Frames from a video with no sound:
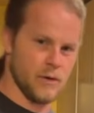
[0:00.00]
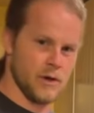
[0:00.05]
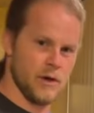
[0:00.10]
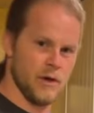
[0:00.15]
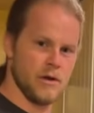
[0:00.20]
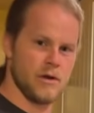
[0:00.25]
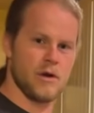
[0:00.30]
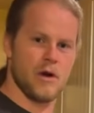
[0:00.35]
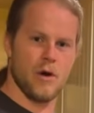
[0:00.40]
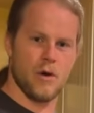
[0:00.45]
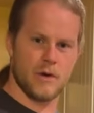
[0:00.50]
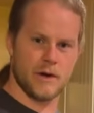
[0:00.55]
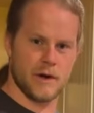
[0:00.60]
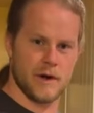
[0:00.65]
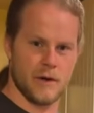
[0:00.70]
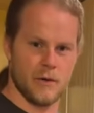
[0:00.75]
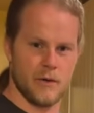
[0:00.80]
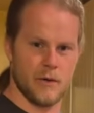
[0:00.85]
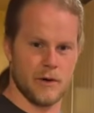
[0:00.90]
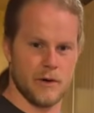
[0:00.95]
oil,
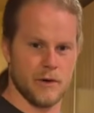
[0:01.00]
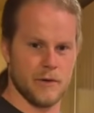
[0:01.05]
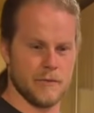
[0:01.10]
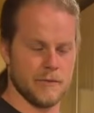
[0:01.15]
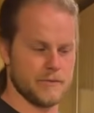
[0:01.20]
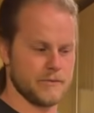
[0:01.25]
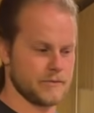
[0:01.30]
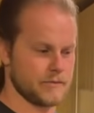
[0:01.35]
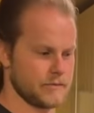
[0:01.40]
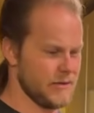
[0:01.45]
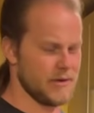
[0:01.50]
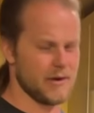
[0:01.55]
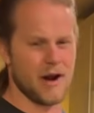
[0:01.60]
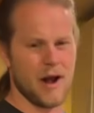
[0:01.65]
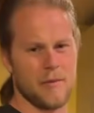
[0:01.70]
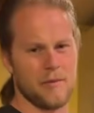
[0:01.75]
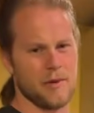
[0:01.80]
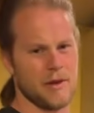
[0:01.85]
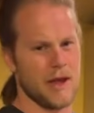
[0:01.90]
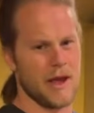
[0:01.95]
coconut oil. If you're
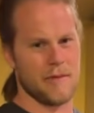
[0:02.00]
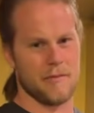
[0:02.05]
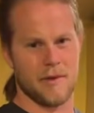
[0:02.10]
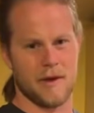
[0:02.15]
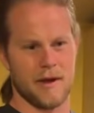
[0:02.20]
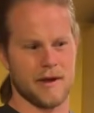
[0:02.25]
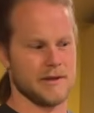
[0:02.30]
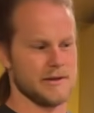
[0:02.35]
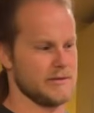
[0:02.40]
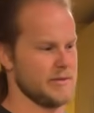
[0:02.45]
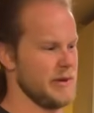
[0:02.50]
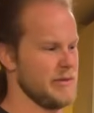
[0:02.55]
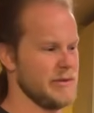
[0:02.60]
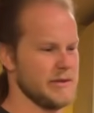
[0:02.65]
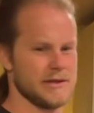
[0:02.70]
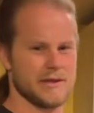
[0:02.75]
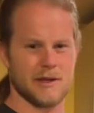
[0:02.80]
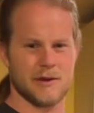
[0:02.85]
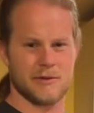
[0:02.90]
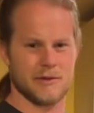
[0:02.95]
not plant-based, maybe
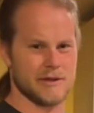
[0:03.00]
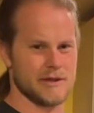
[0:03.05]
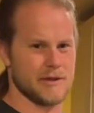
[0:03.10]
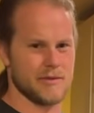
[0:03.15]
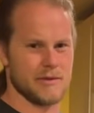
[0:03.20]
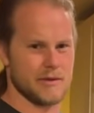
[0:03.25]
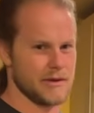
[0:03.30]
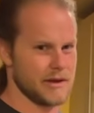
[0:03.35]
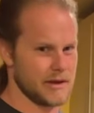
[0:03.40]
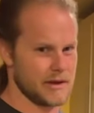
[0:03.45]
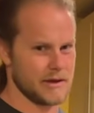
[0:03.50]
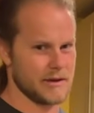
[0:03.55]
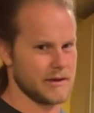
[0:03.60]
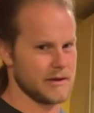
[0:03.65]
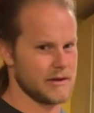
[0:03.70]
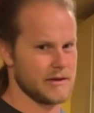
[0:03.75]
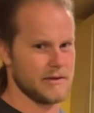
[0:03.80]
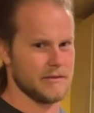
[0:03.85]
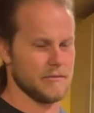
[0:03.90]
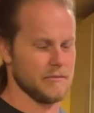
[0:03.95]
stick with something like a
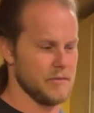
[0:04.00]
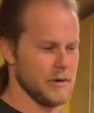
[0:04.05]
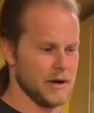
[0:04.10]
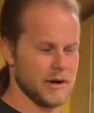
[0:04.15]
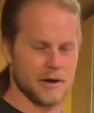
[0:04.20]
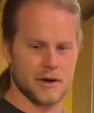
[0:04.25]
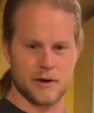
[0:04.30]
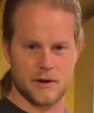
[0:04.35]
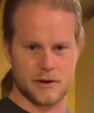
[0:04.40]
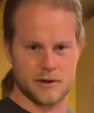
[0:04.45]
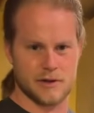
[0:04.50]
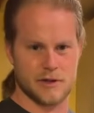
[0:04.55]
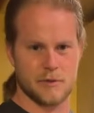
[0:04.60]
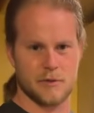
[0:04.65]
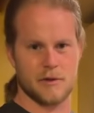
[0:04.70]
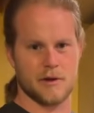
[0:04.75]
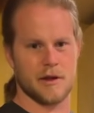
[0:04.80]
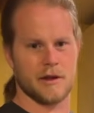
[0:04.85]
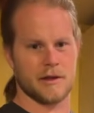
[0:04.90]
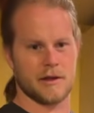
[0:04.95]
butter or
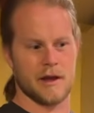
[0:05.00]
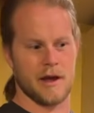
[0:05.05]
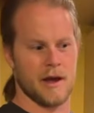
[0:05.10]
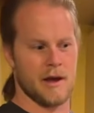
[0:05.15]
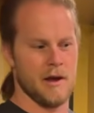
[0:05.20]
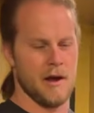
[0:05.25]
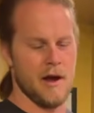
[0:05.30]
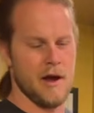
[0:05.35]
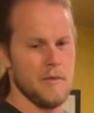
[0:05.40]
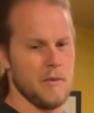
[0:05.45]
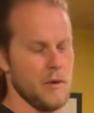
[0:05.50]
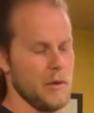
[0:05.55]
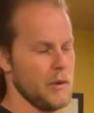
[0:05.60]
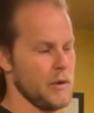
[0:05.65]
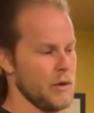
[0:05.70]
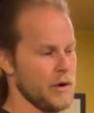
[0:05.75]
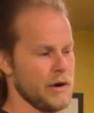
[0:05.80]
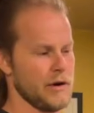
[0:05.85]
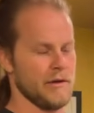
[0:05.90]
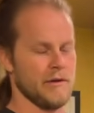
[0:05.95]
something like that. But
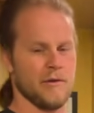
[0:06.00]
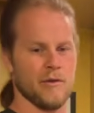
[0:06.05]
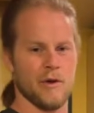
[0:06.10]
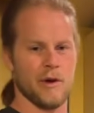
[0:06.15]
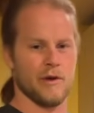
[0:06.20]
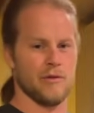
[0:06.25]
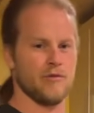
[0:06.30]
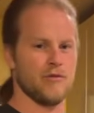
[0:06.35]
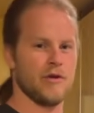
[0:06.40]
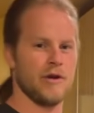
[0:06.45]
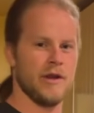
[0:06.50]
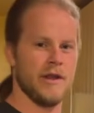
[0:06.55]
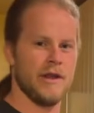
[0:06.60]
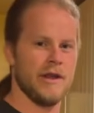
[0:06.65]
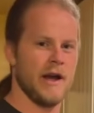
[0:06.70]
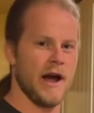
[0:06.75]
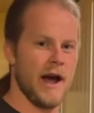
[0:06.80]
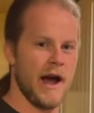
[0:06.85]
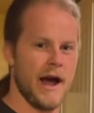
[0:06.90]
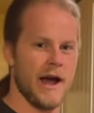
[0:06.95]
we want to avoid
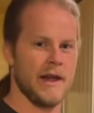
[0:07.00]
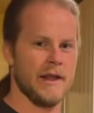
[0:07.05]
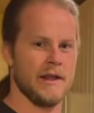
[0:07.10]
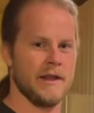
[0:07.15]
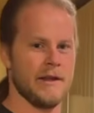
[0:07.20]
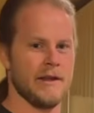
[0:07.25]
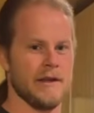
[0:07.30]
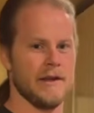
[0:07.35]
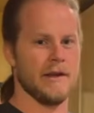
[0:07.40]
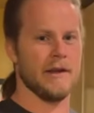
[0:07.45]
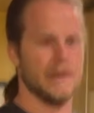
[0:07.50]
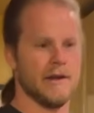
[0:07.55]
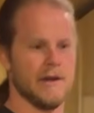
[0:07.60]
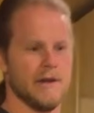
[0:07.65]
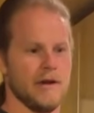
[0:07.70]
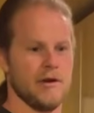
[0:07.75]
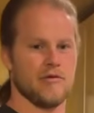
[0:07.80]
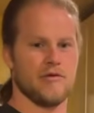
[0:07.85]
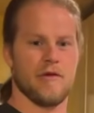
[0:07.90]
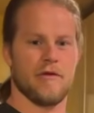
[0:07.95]
really highly
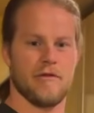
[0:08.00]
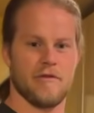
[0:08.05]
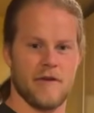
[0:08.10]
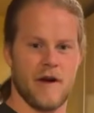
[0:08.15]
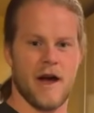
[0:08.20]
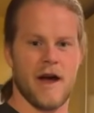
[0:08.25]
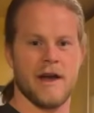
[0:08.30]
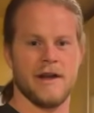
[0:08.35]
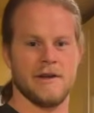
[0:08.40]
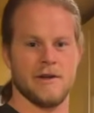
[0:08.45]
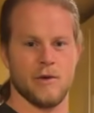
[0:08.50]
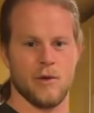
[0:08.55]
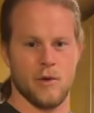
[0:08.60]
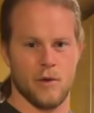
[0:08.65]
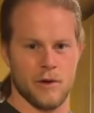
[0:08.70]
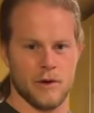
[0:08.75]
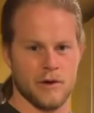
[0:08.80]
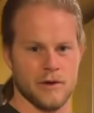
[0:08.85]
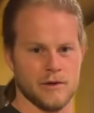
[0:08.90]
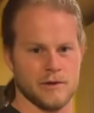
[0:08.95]
refined
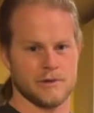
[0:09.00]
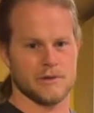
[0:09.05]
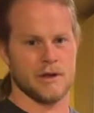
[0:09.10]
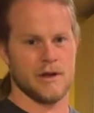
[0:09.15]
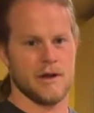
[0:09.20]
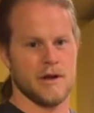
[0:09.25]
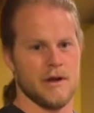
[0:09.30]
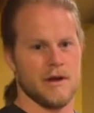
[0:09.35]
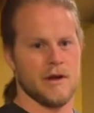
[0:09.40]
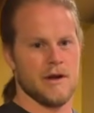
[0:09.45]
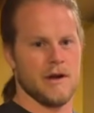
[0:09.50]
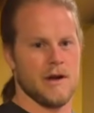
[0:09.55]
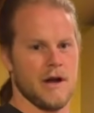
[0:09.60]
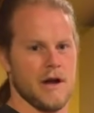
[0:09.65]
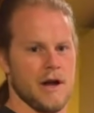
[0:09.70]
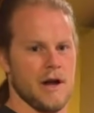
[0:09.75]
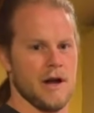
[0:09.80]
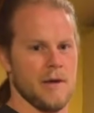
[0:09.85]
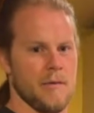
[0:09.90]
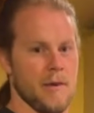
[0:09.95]
oils,
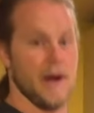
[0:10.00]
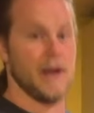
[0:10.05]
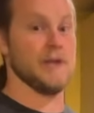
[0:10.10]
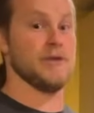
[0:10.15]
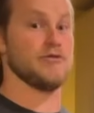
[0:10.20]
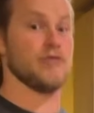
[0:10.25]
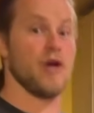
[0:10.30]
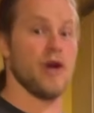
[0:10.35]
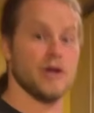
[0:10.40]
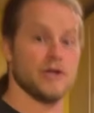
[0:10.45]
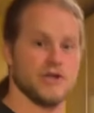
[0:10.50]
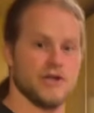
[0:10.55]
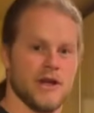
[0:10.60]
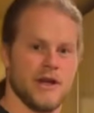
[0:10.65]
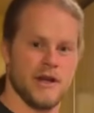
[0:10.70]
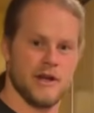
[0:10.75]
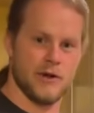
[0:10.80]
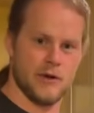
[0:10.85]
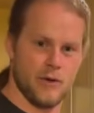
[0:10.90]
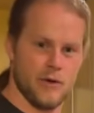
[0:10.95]

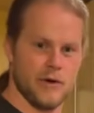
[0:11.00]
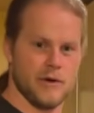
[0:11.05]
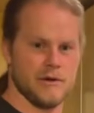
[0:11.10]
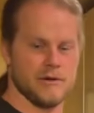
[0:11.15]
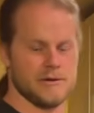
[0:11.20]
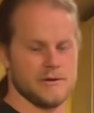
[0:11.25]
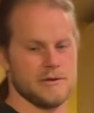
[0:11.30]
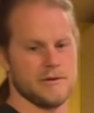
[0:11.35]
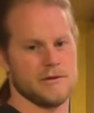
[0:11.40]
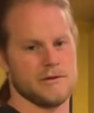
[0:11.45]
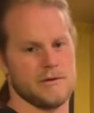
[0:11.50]
hydrogenated oils.